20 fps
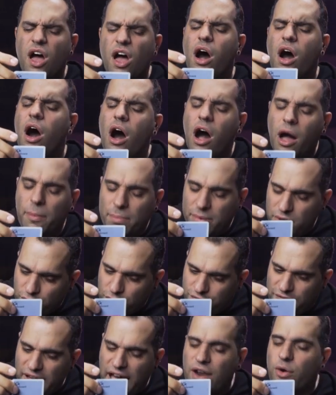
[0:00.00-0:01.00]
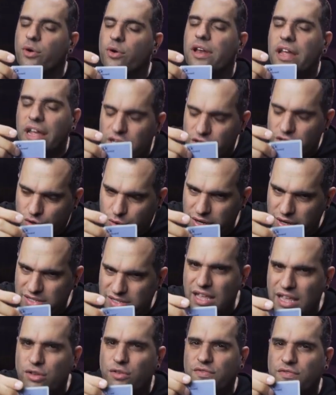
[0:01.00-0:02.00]
a hobby you've had or an interest
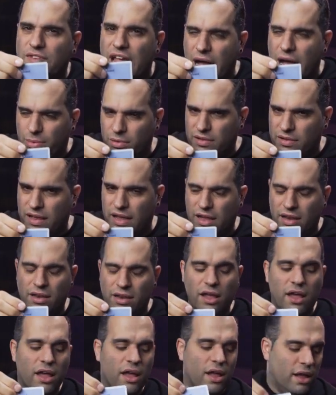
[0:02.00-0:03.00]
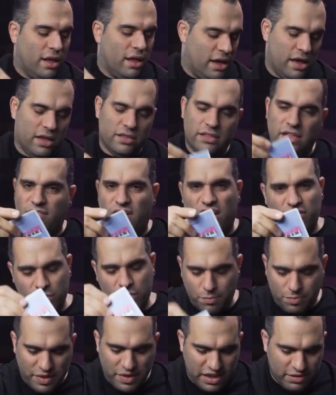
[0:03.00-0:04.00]
that you've dabbled in. They've often
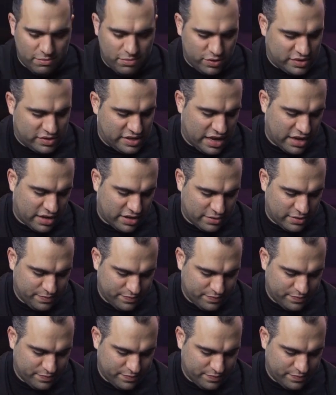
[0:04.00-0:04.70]
played music.